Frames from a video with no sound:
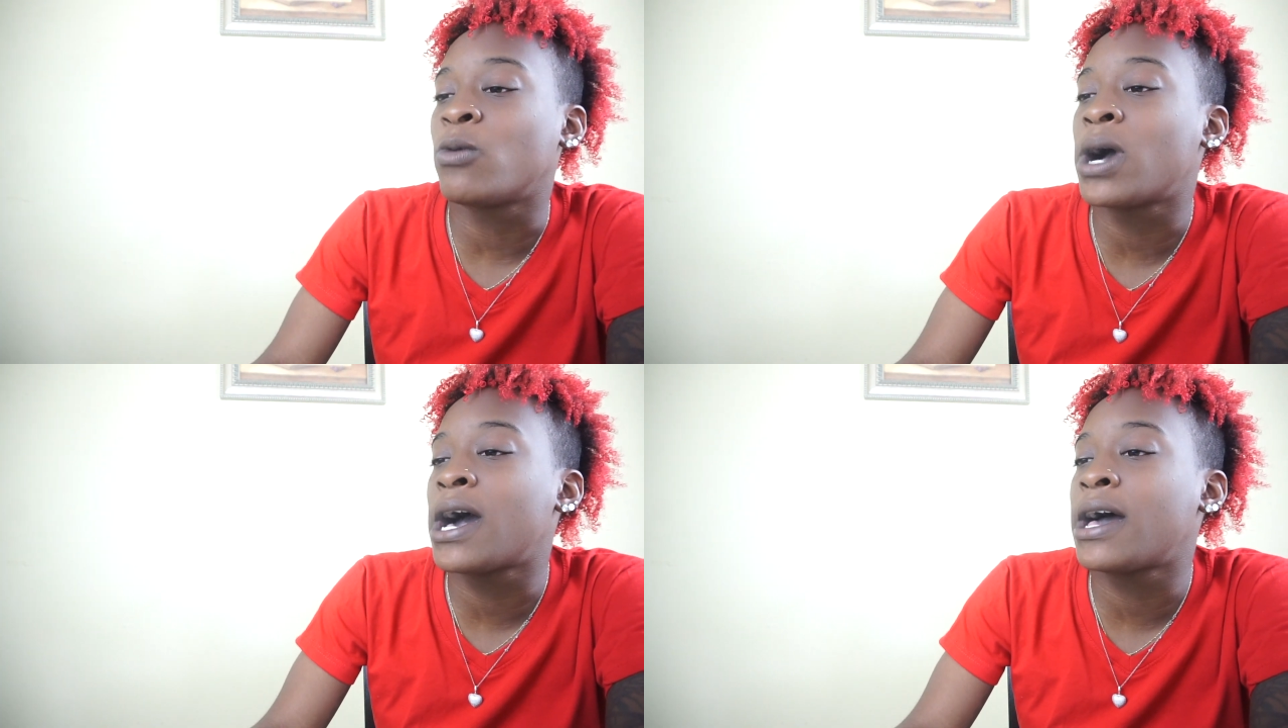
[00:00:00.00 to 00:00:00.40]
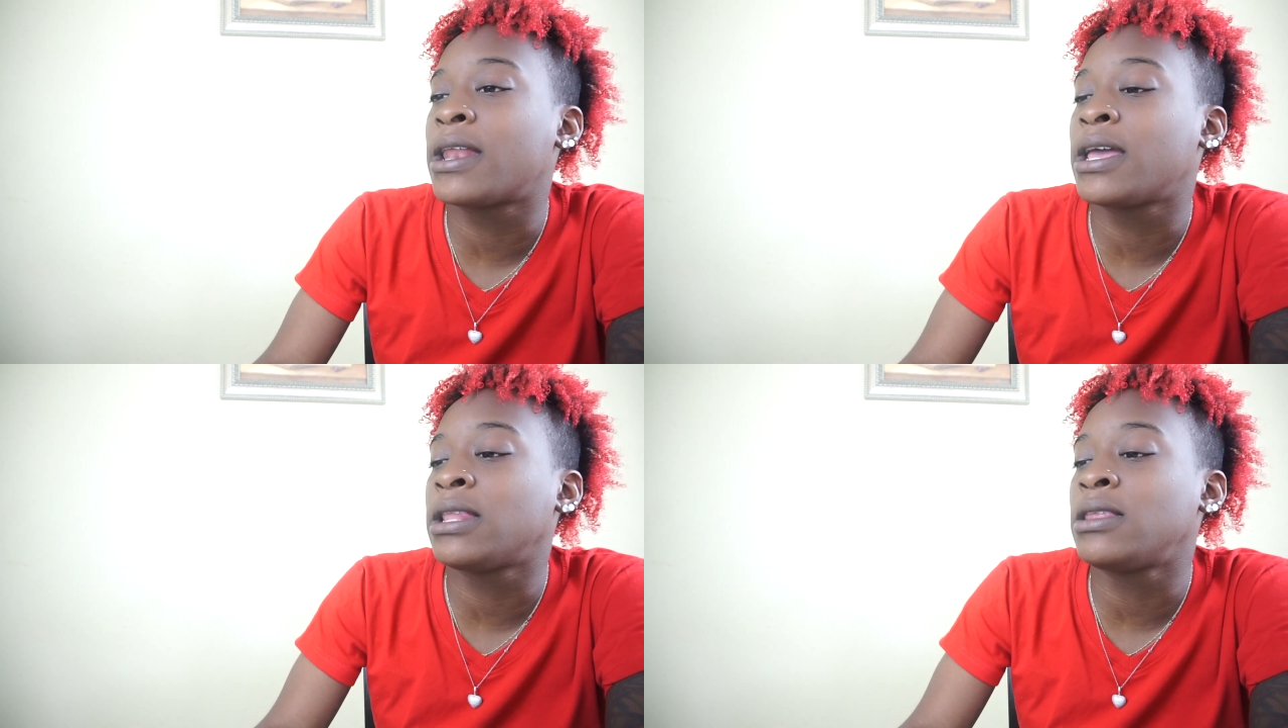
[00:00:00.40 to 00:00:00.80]
why
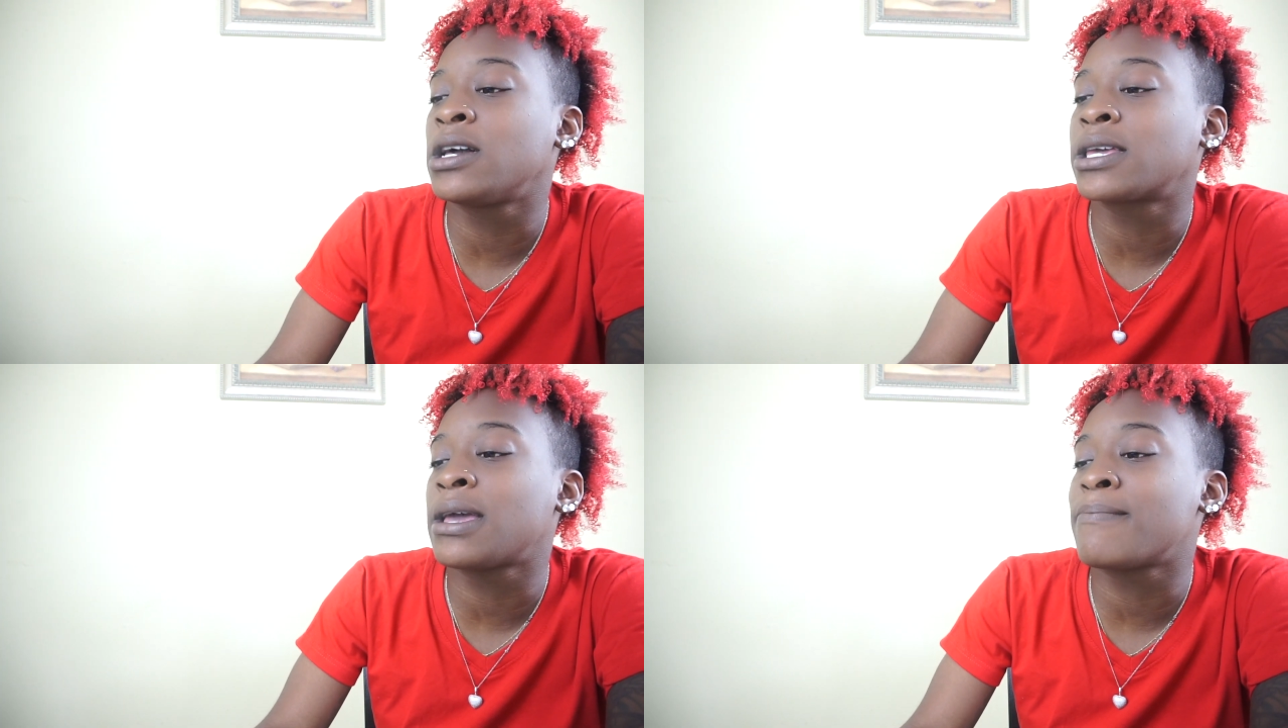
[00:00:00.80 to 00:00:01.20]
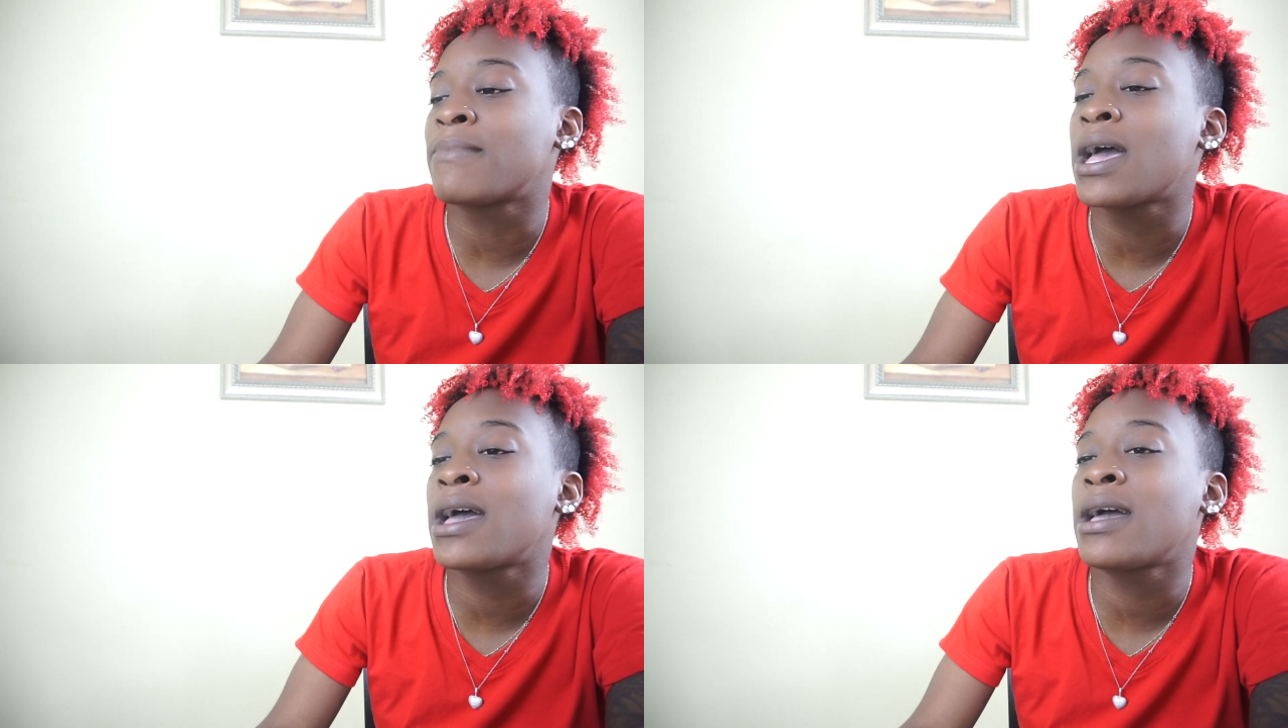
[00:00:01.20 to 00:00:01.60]
they looking
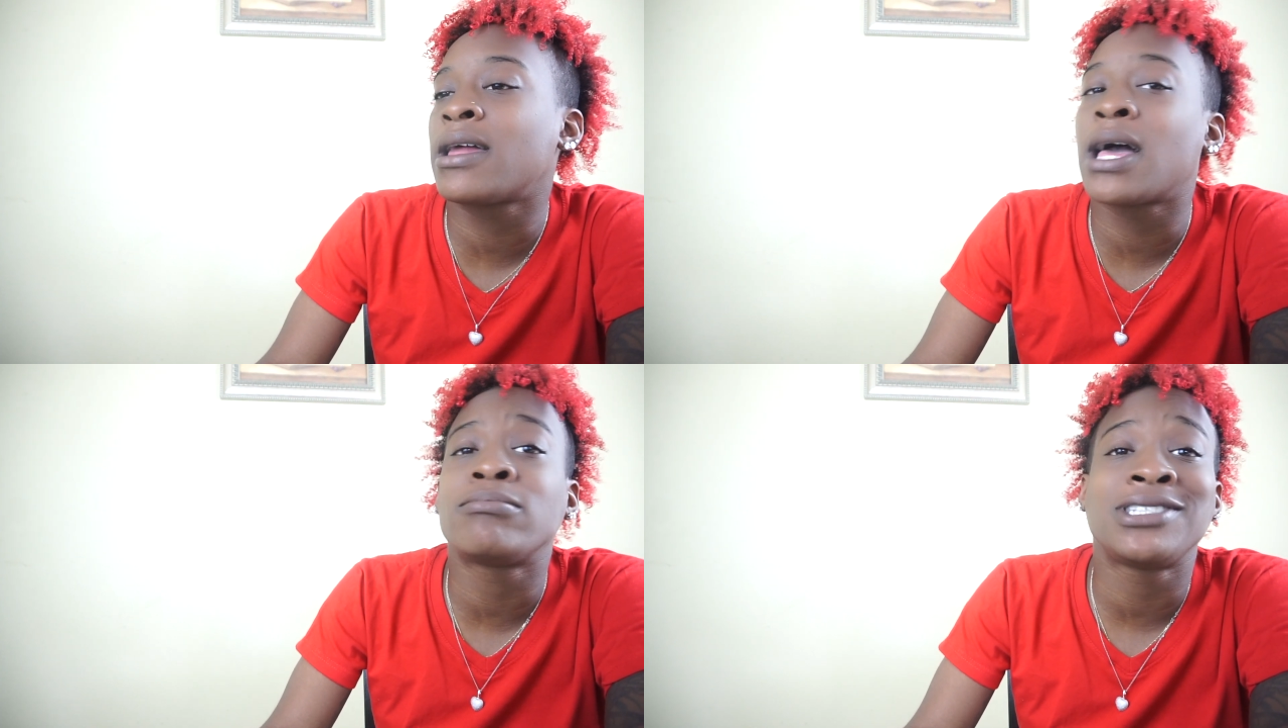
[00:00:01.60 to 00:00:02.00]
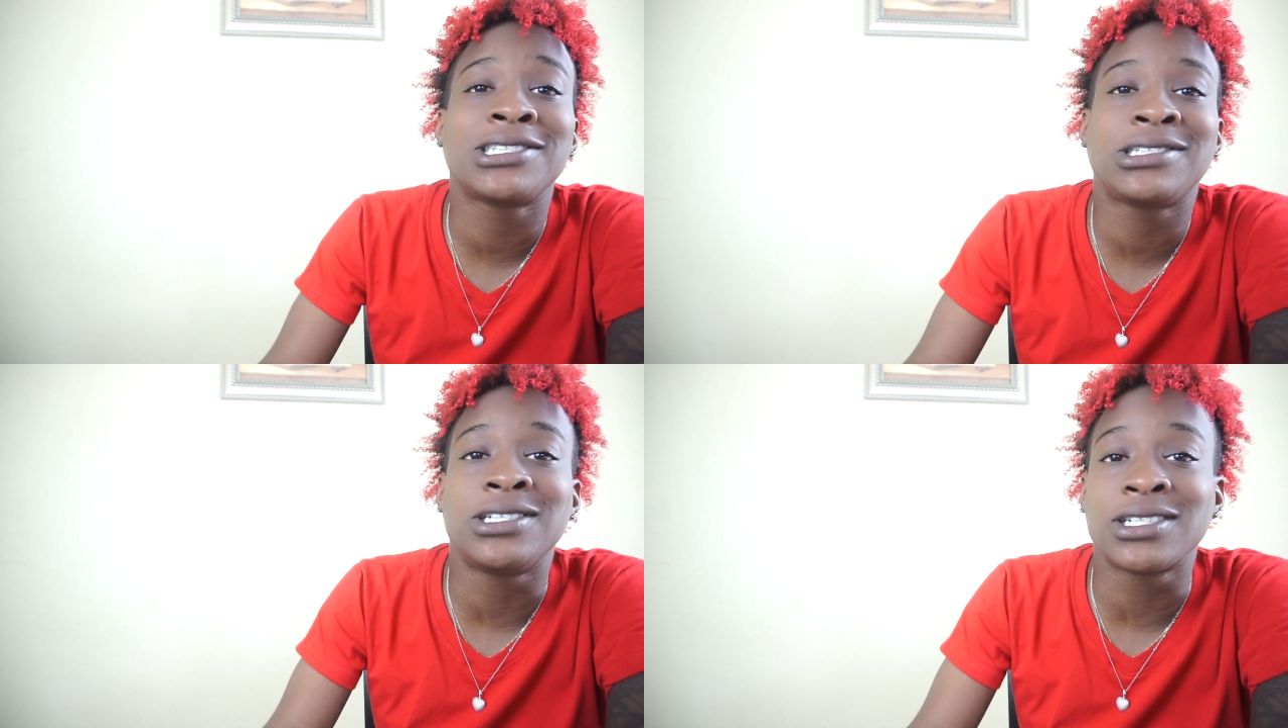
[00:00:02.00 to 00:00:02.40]
mad? I'm
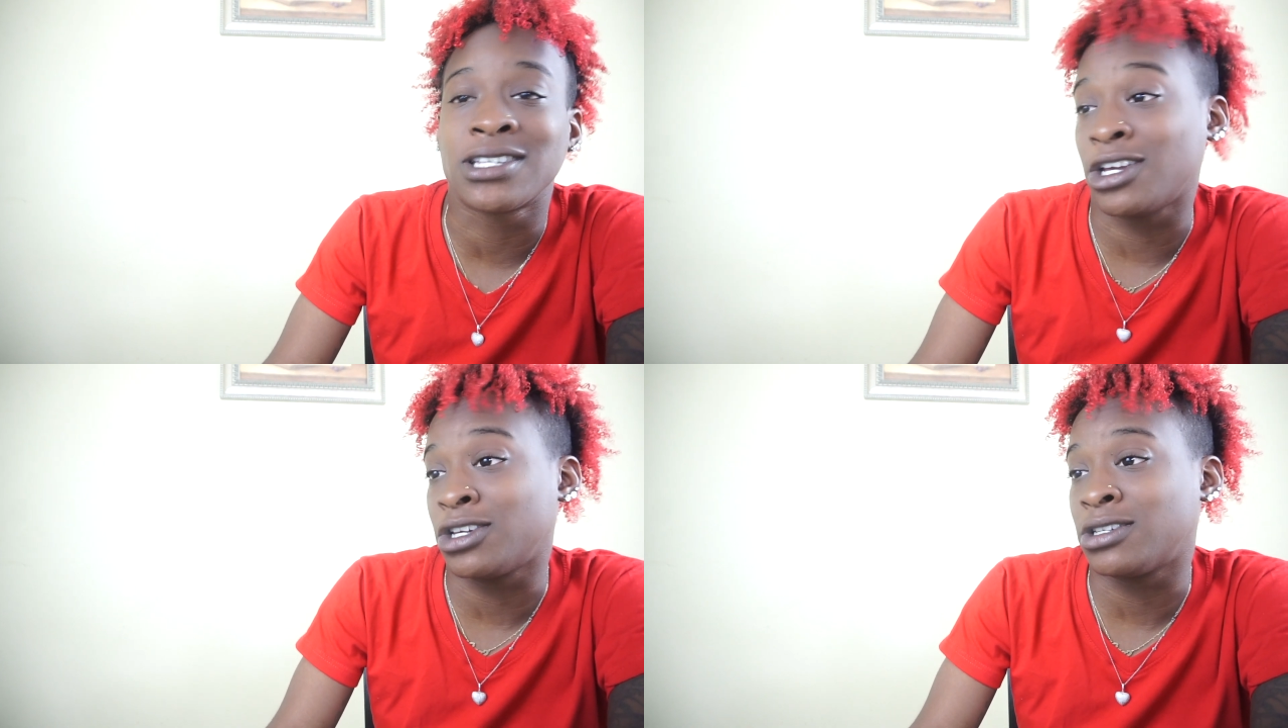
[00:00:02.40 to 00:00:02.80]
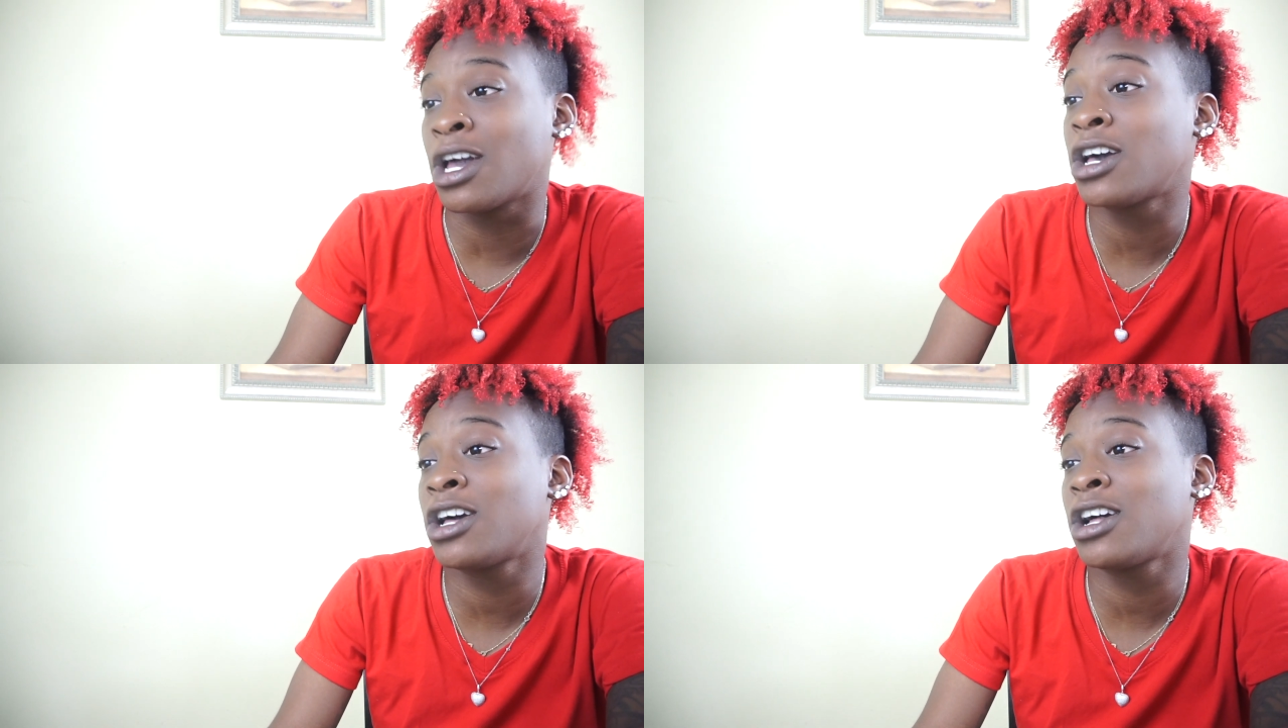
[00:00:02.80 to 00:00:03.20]
just looking good.